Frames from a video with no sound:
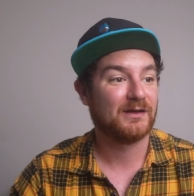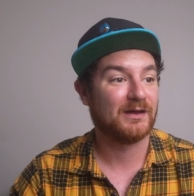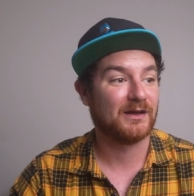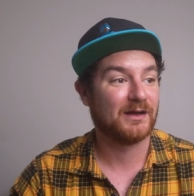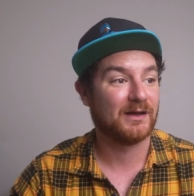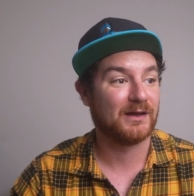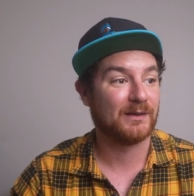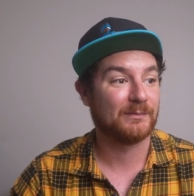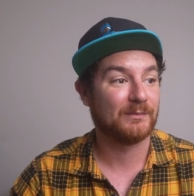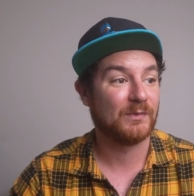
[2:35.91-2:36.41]

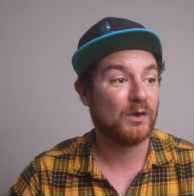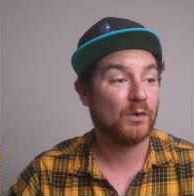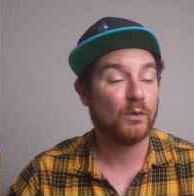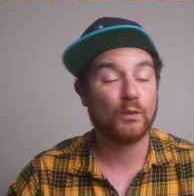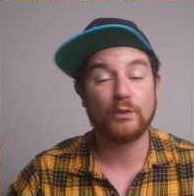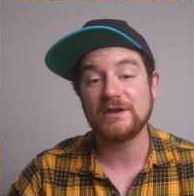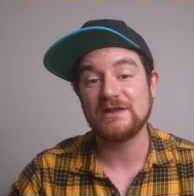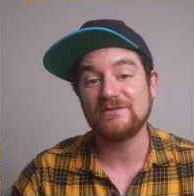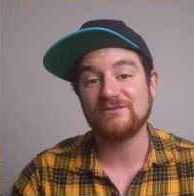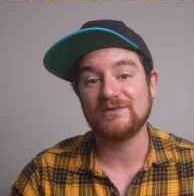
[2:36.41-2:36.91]
um,
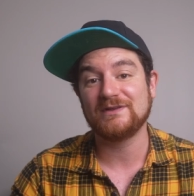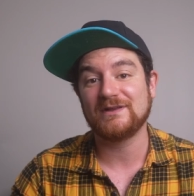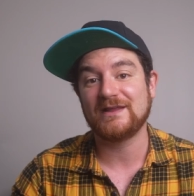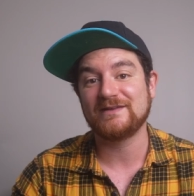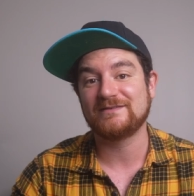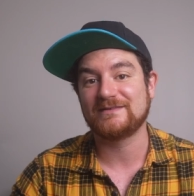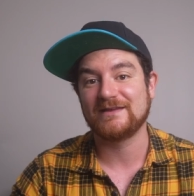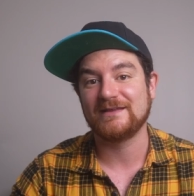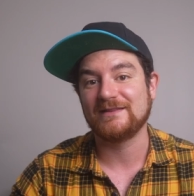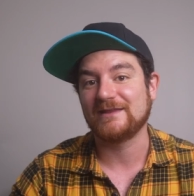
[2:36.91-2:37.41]
or even
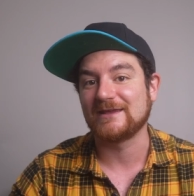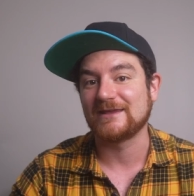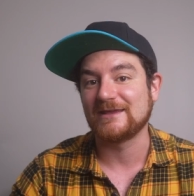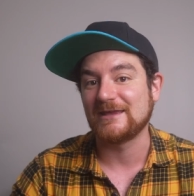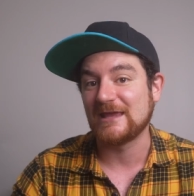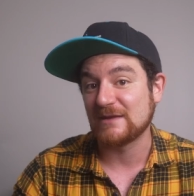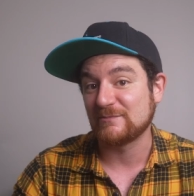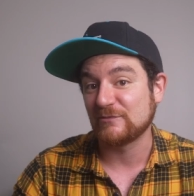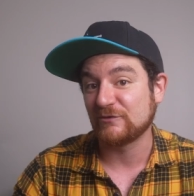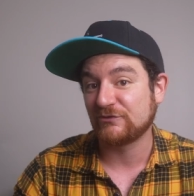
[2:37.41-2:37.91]
let's say
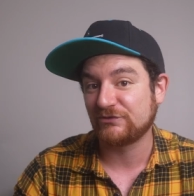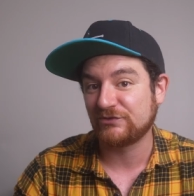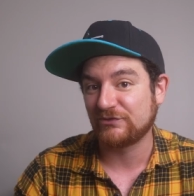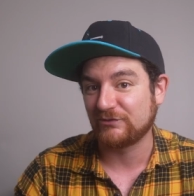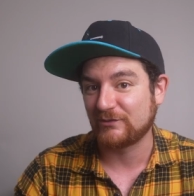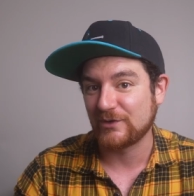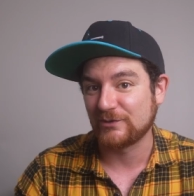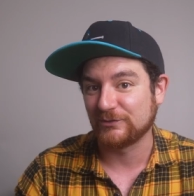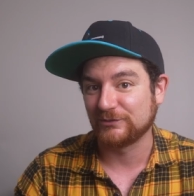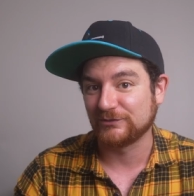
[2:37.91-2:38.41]
like Game of
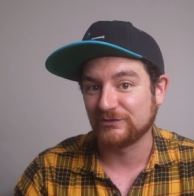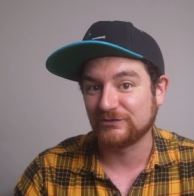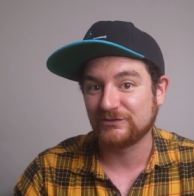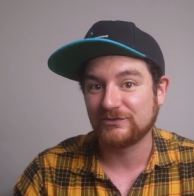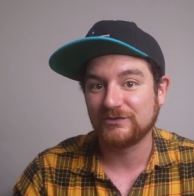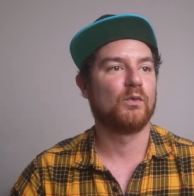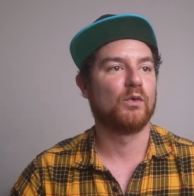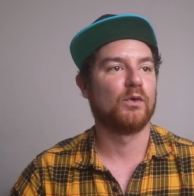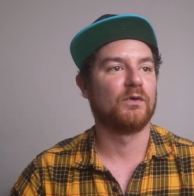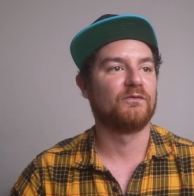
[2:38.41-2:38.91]

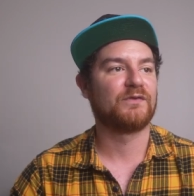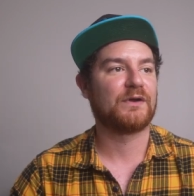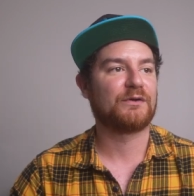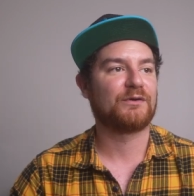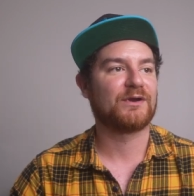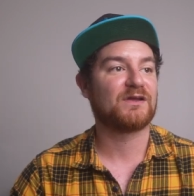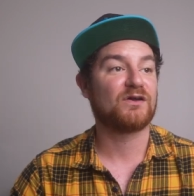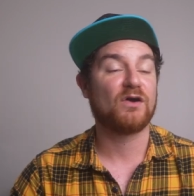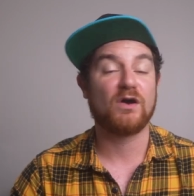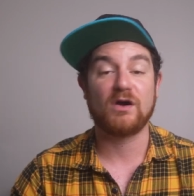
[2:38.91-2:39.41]
Thrones or
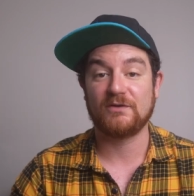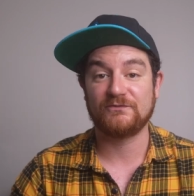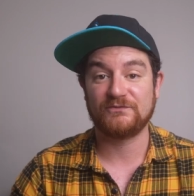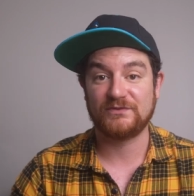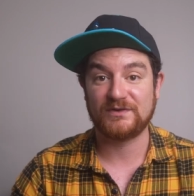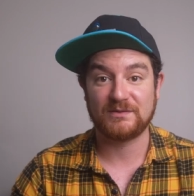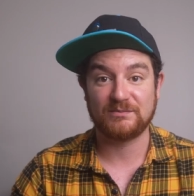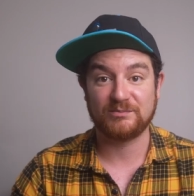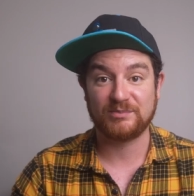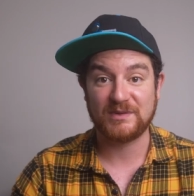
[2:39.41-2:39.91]
very
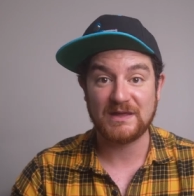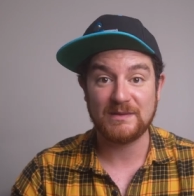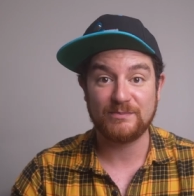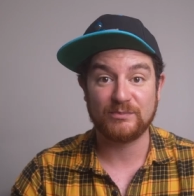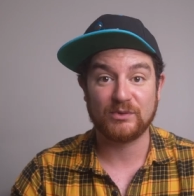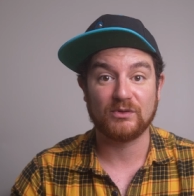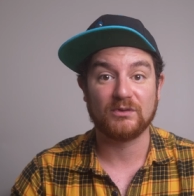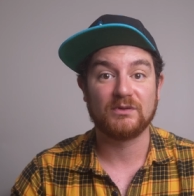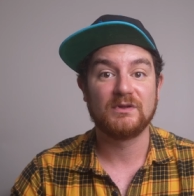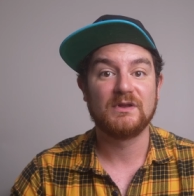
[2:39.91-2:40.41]
confident
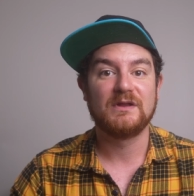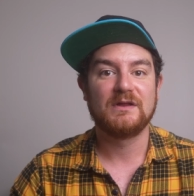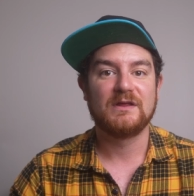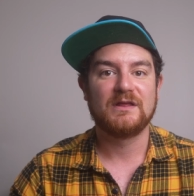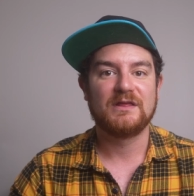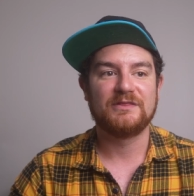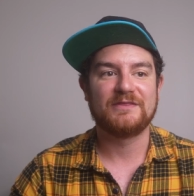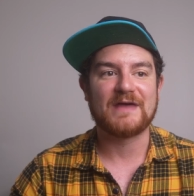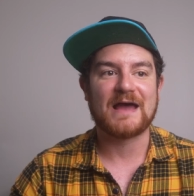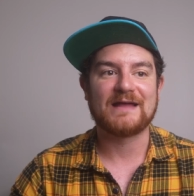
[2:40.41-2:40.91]
people,
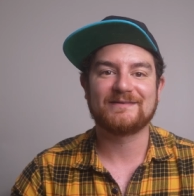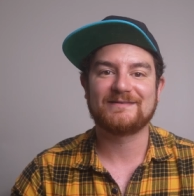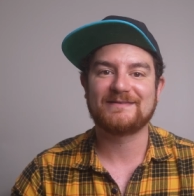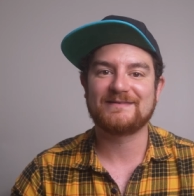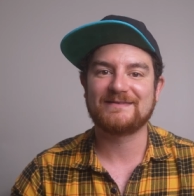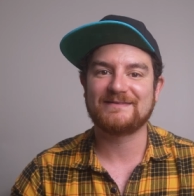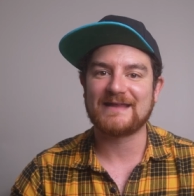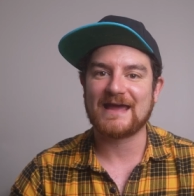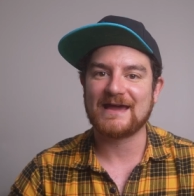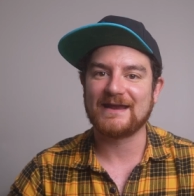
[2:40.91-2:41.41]
that
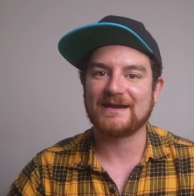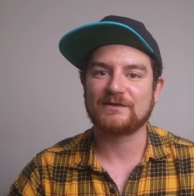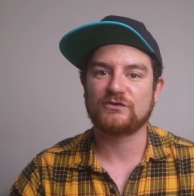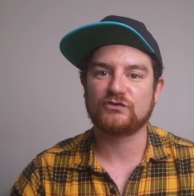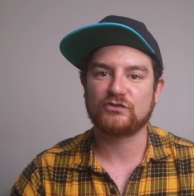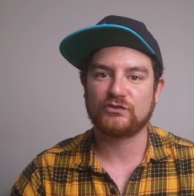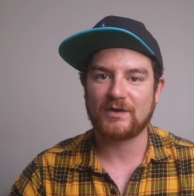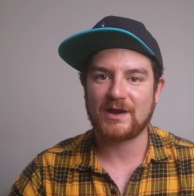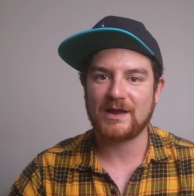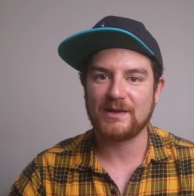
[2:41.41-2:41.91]

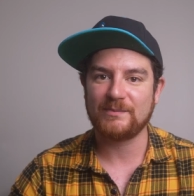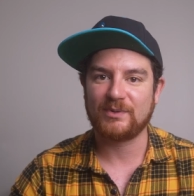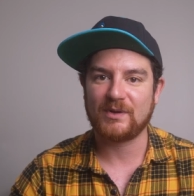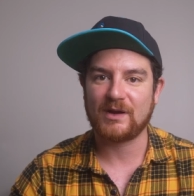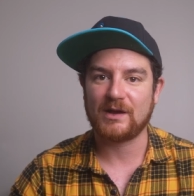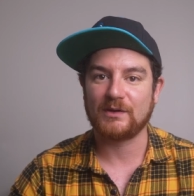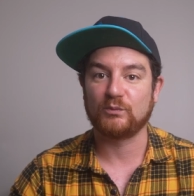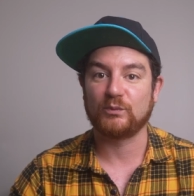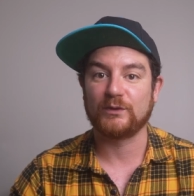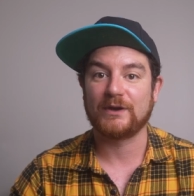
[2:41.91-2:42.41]
static
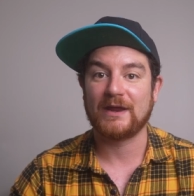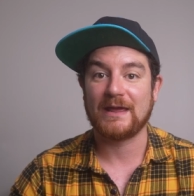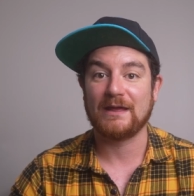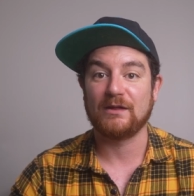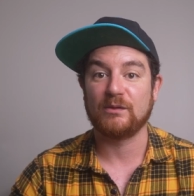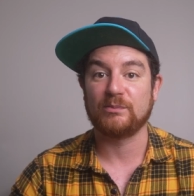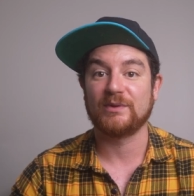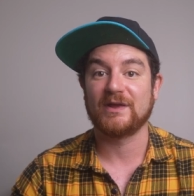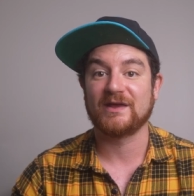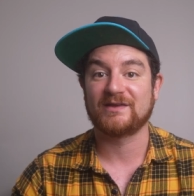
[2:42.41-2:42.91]
tripod would
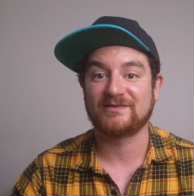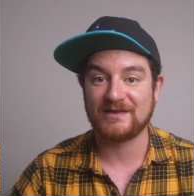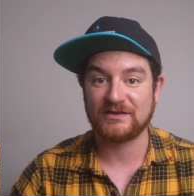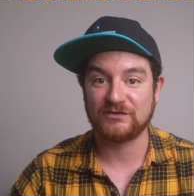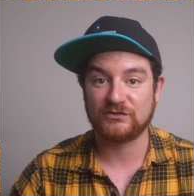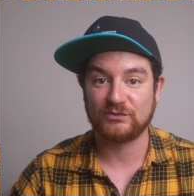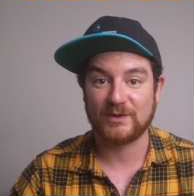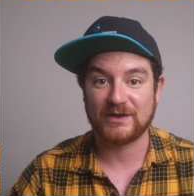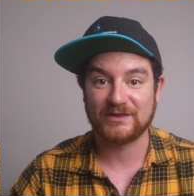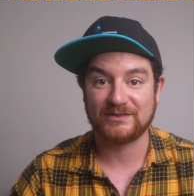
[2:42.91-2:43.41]
help
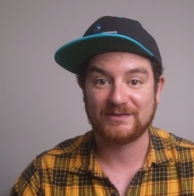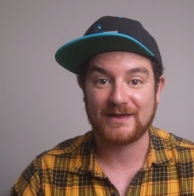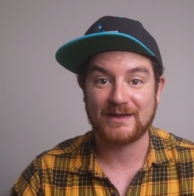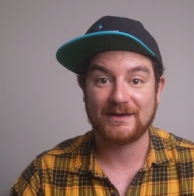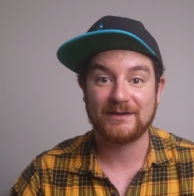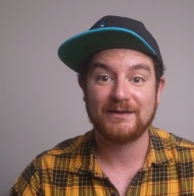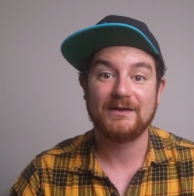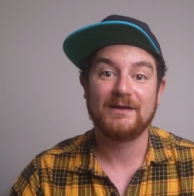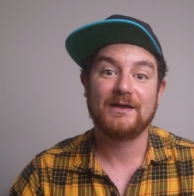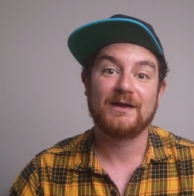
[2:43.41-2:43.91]
accentuate
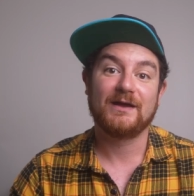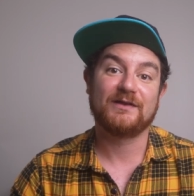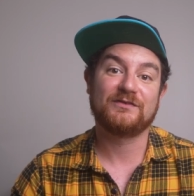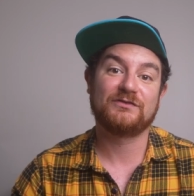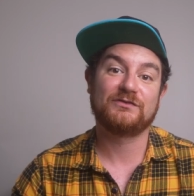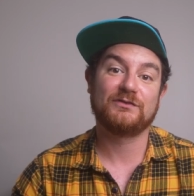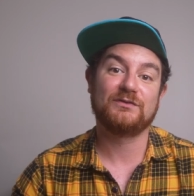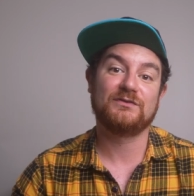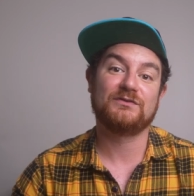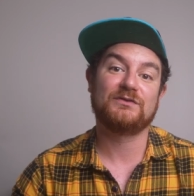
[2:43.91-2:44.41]
that.
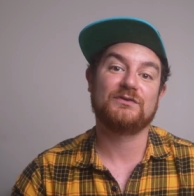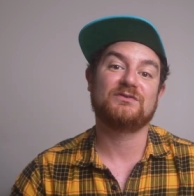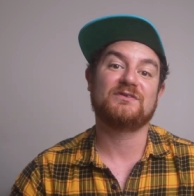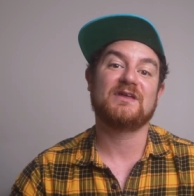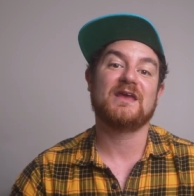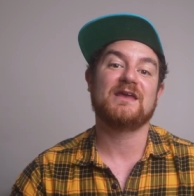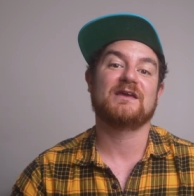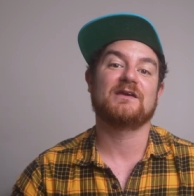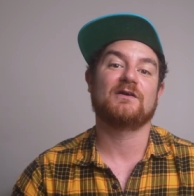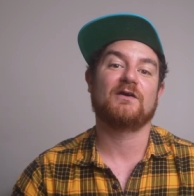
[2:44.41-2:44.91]
As soon as you
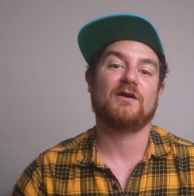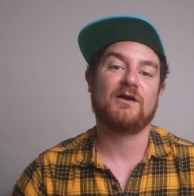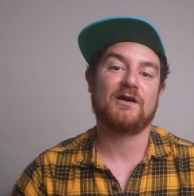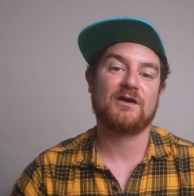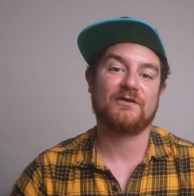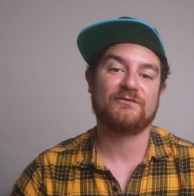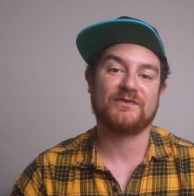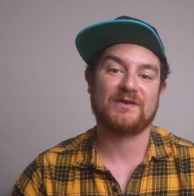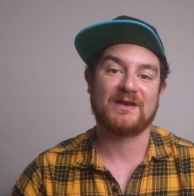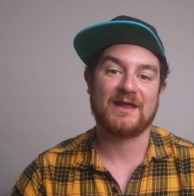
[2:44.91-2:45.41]
take it
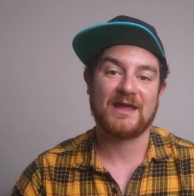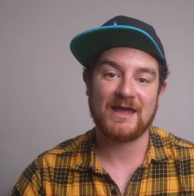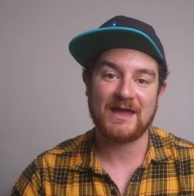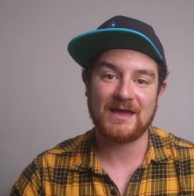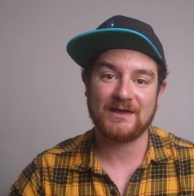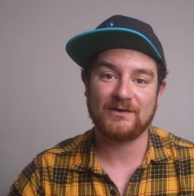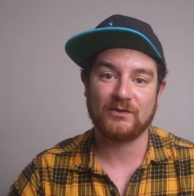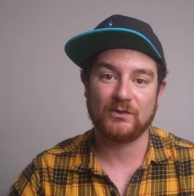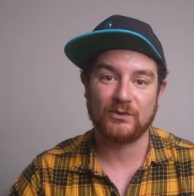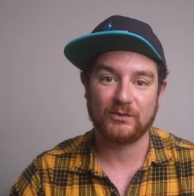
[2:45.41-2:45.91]
off and
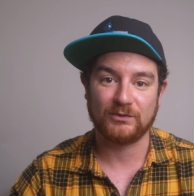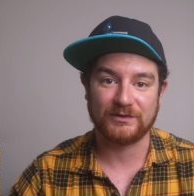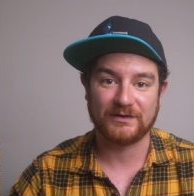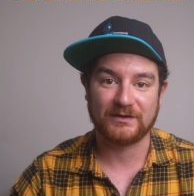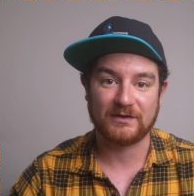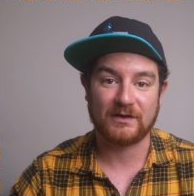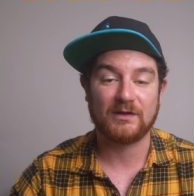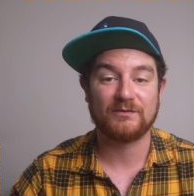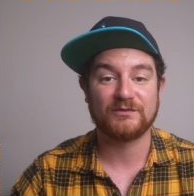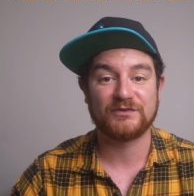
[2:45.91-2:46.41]
handhold
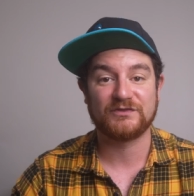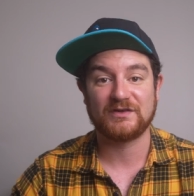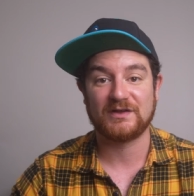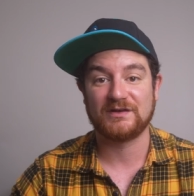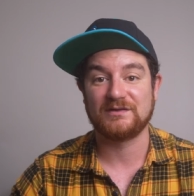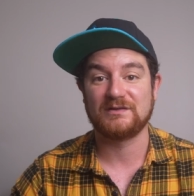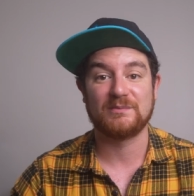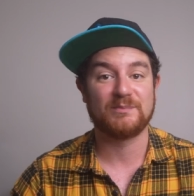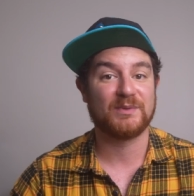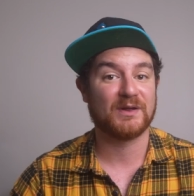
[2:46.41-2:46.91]
it, all of a
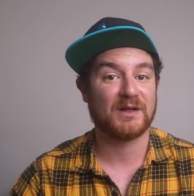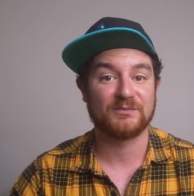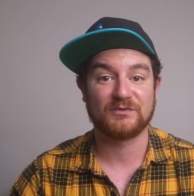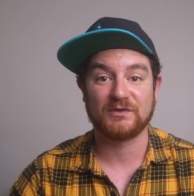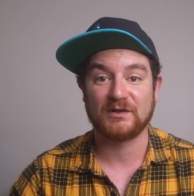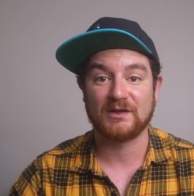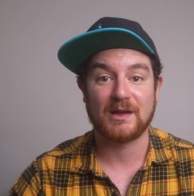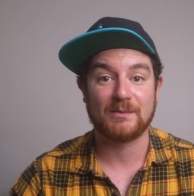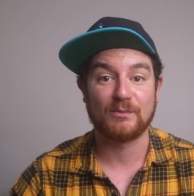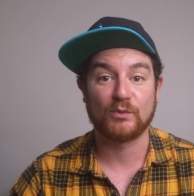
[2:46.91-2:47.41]
sudden it becomes
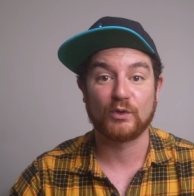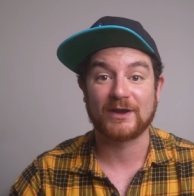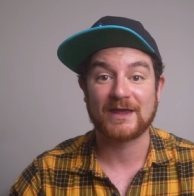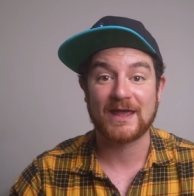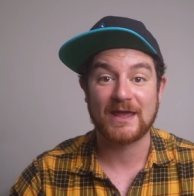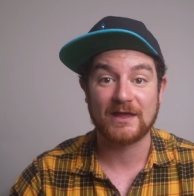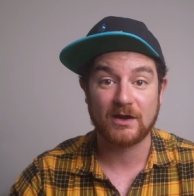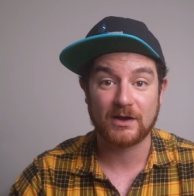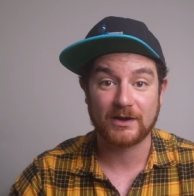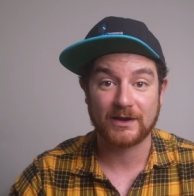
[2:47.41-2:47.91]
a lot more
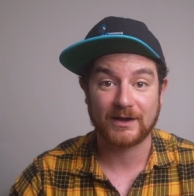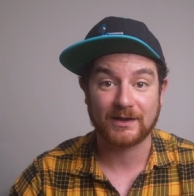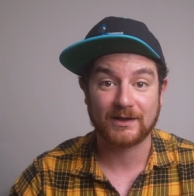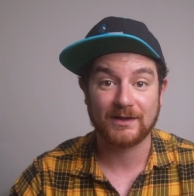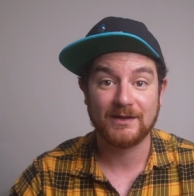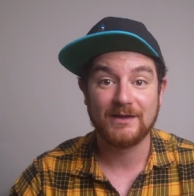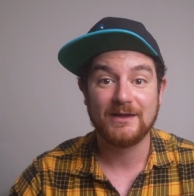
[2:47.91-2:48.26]
chaotic.